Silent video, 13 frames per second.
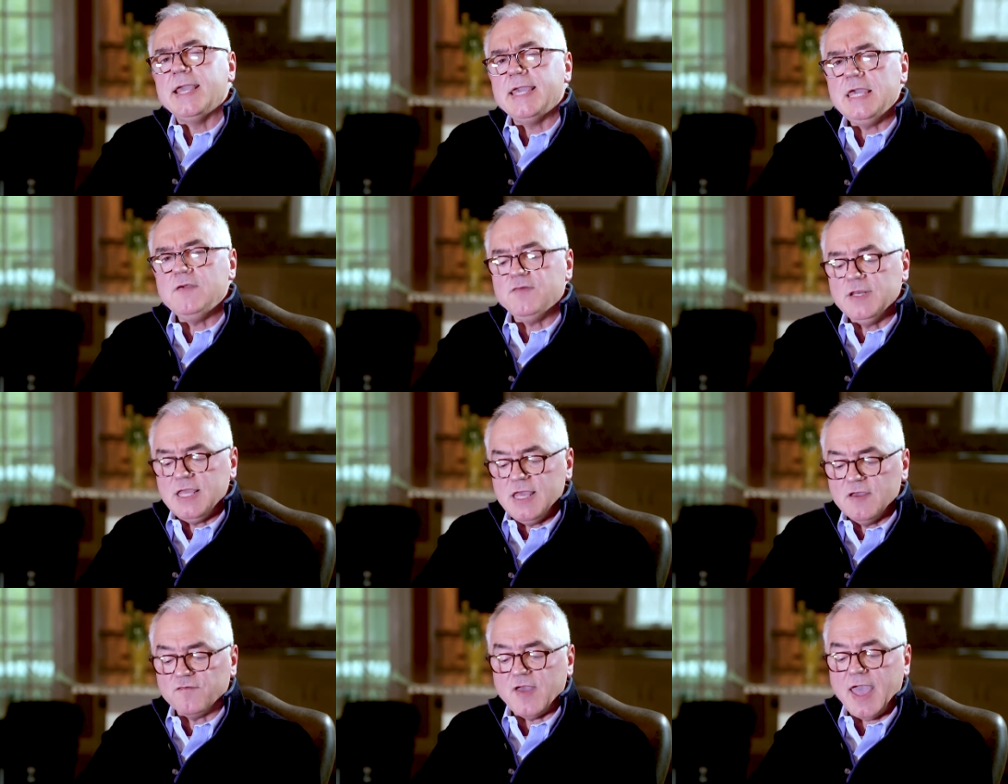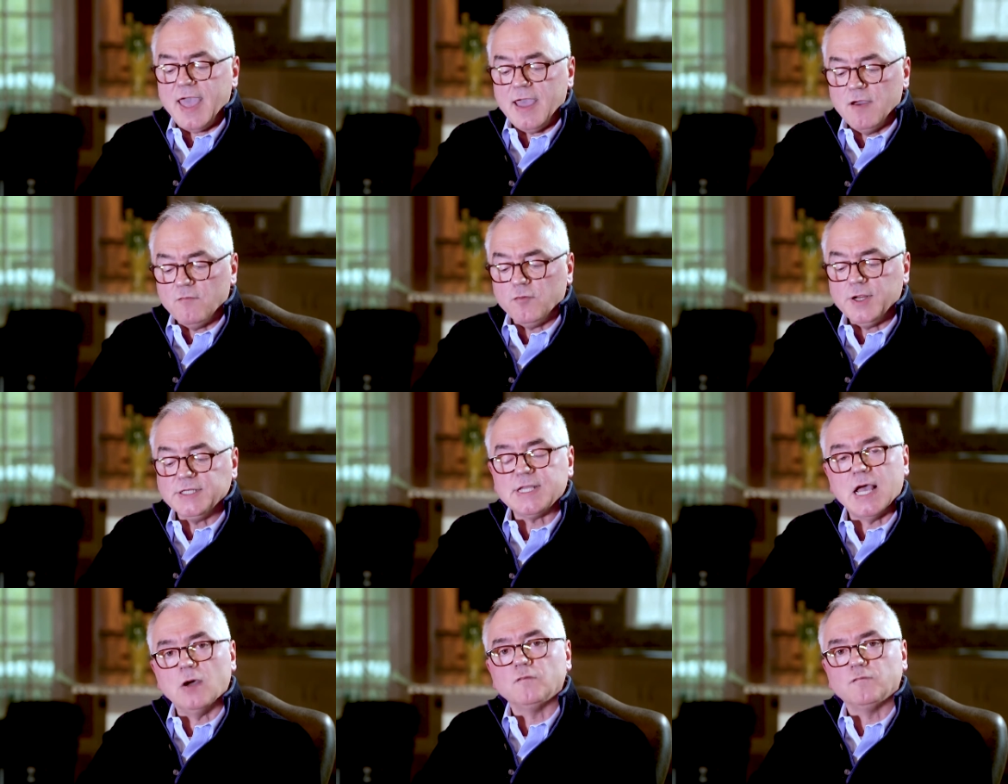Even if every
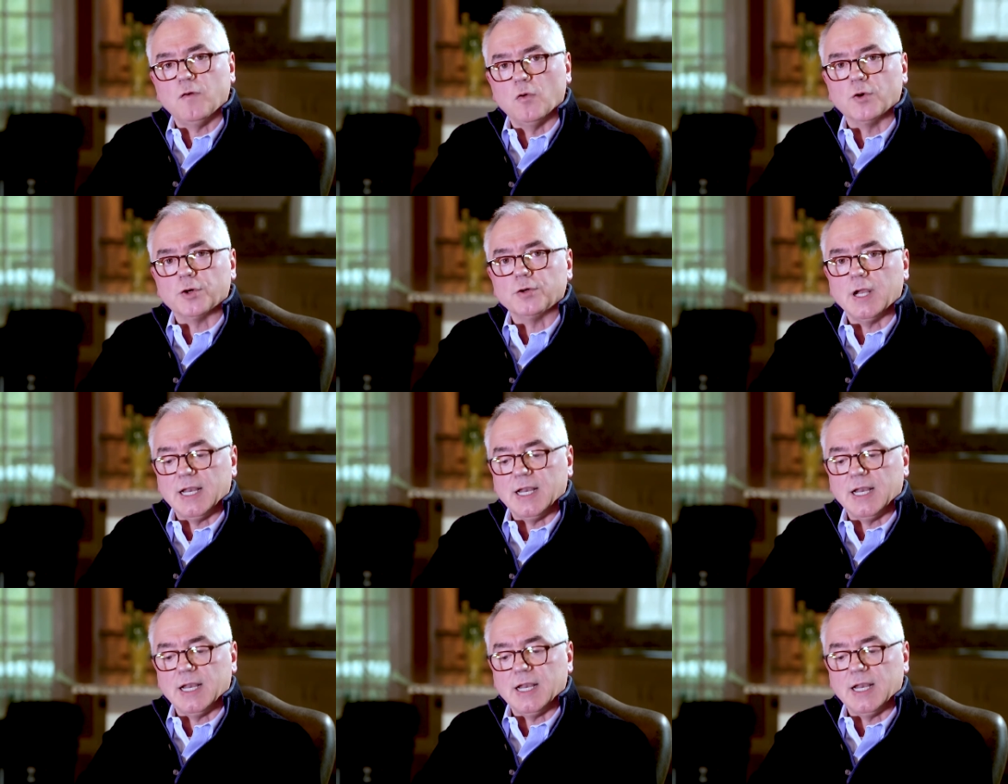town voter